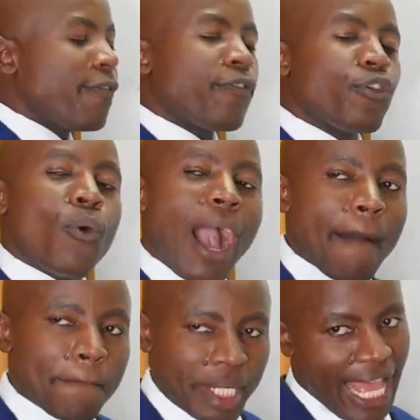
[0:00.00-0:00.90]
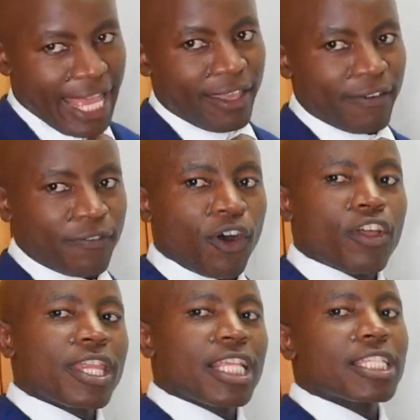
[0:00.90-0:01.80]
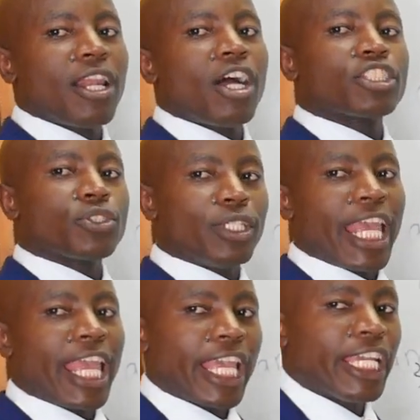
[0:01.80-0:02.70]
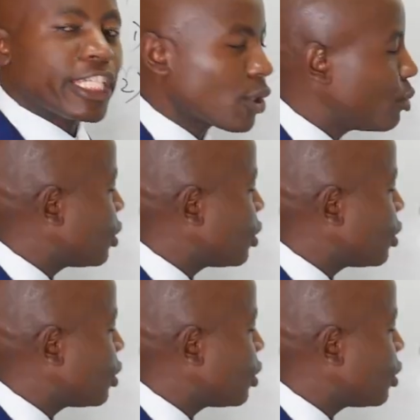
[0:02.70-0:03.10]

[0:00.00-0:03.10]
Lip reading: if you apply for these laws today, it